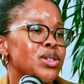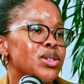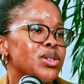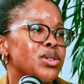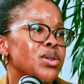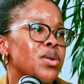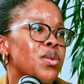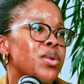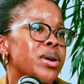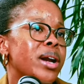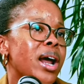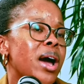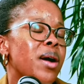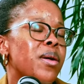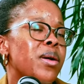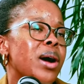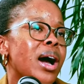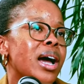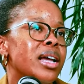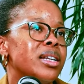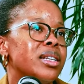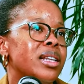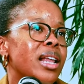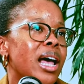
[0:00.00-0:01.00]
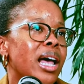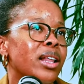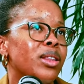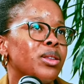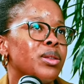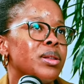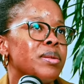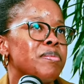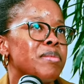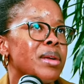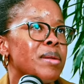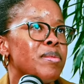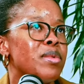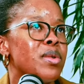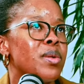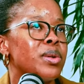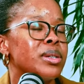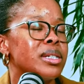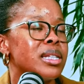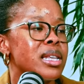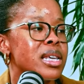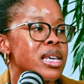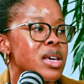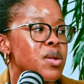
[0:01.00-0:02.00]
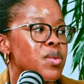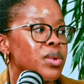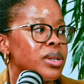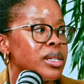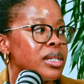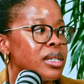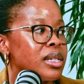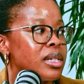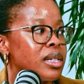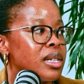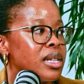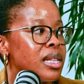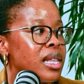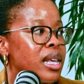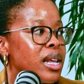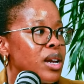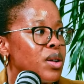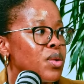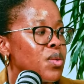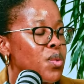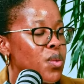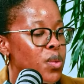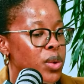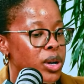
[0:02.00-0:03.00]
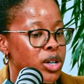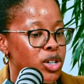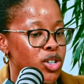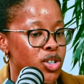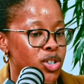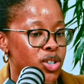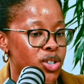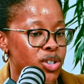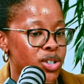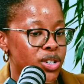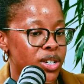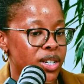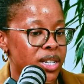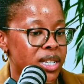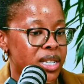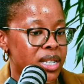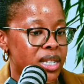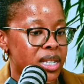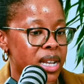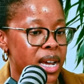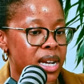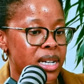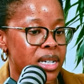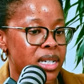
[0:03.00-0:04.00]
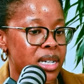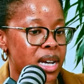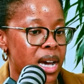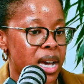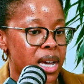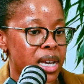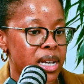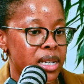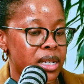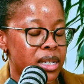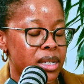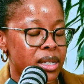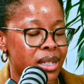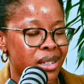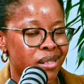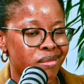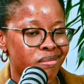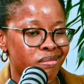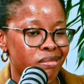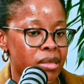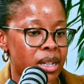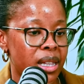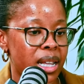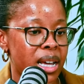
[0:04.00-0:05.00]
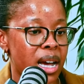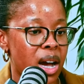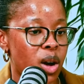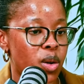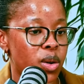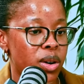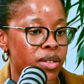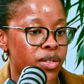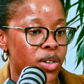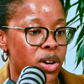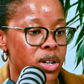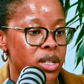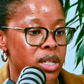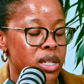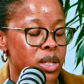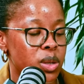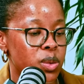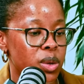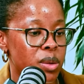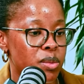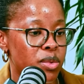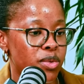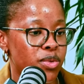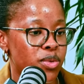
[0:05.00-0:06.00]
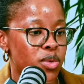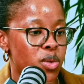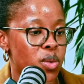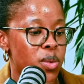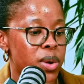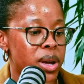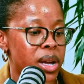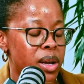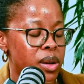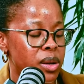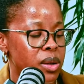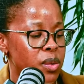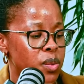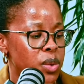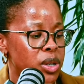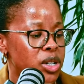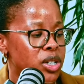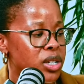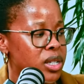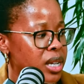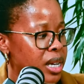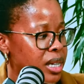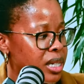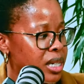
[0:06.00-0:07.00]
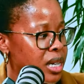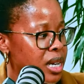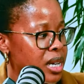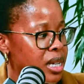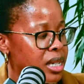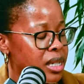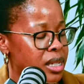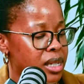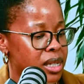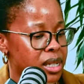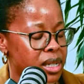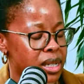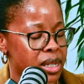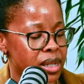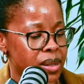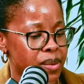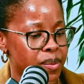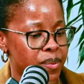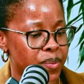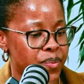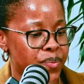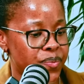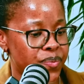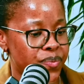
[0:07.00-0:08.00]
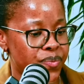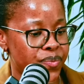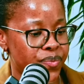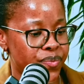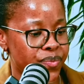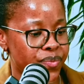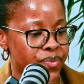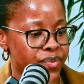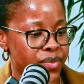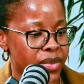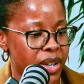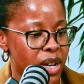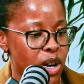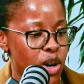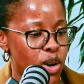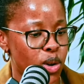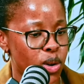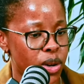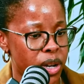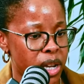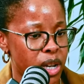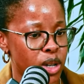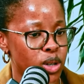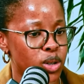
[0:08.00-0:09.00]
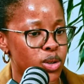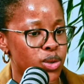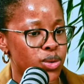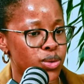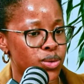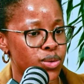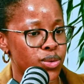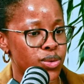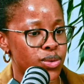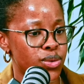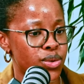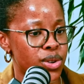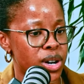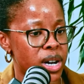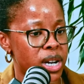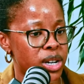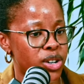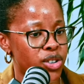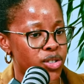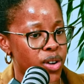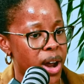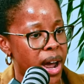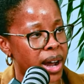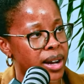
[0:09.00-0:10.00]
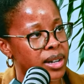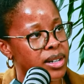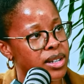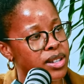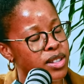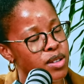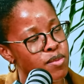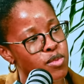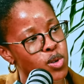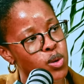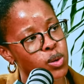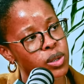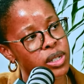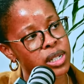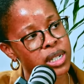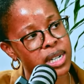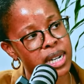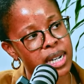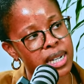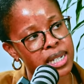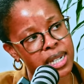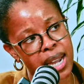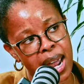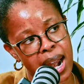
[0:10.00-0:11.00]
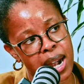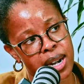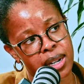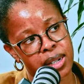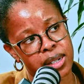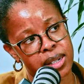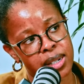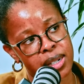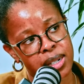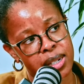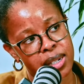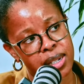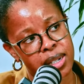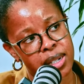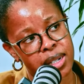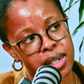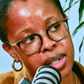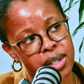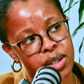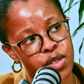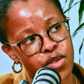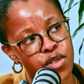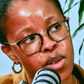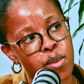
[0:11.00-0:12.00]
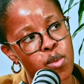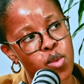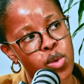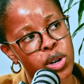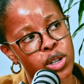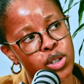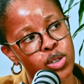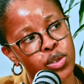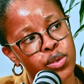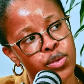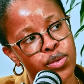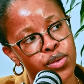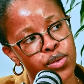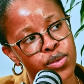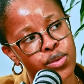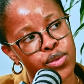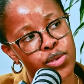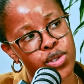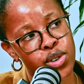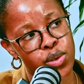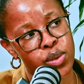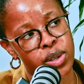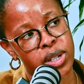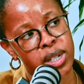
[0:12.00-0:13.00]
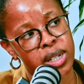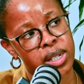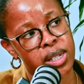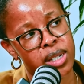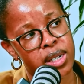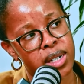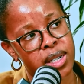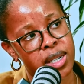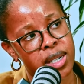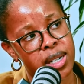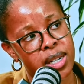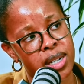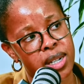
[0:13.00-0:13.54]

So what I maybe was thinking was then which sector is, I think I could have asked this one before, which sector is looking to attract the most tech talent from what you've noticed?